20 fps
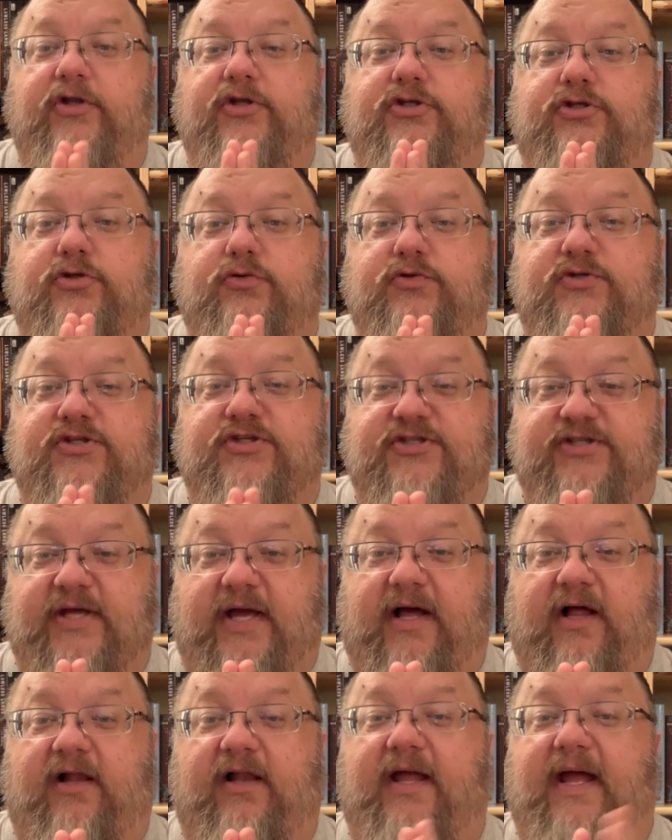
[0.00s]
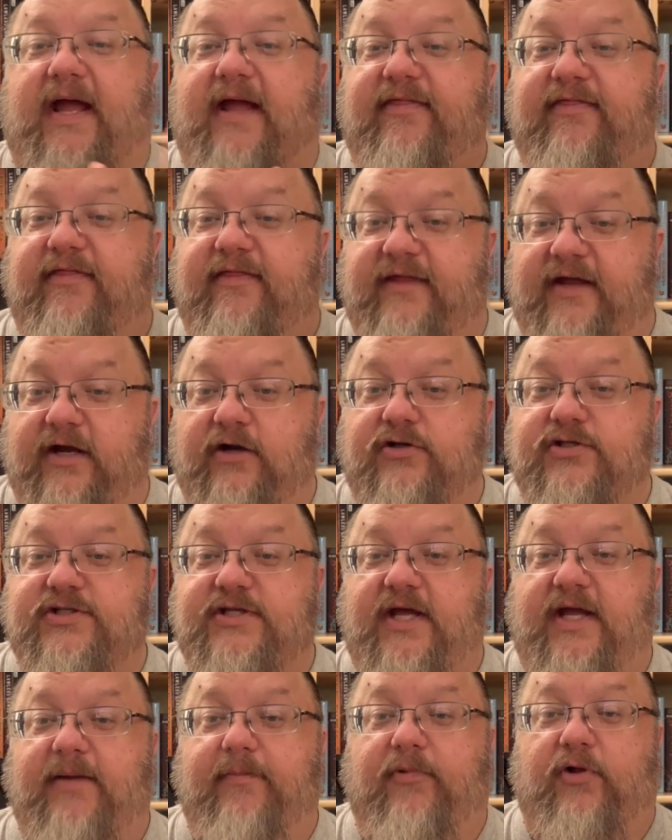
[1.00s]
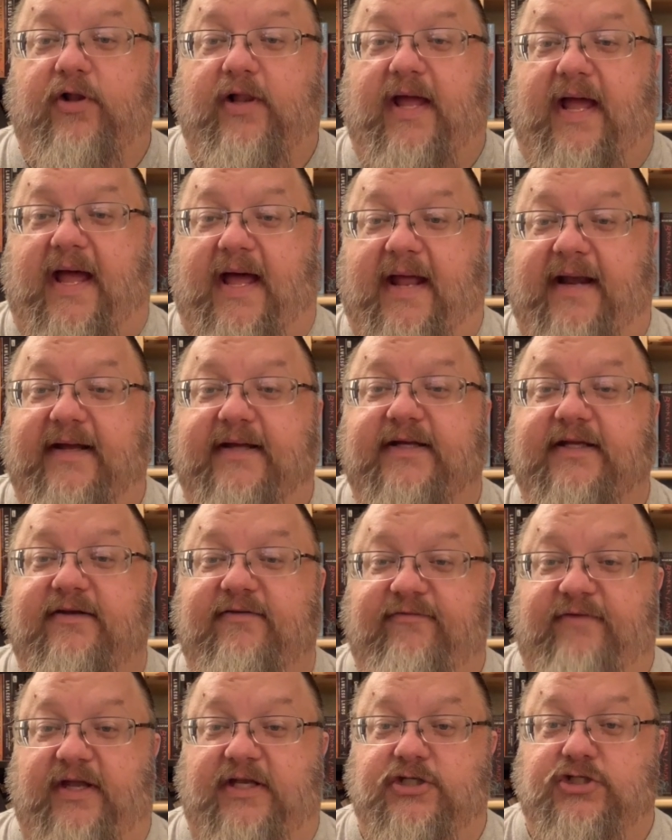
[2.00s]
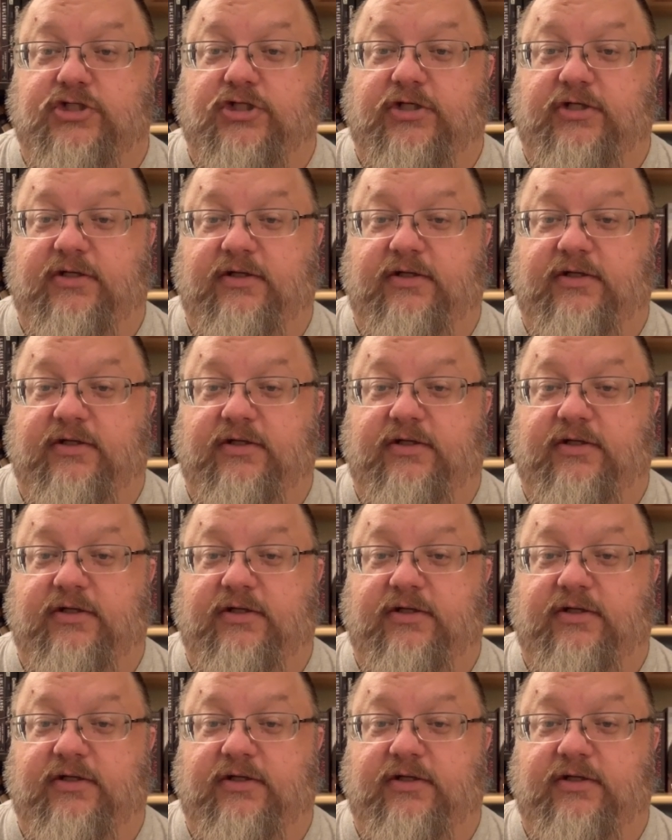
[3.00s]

to sell at their table at a convention.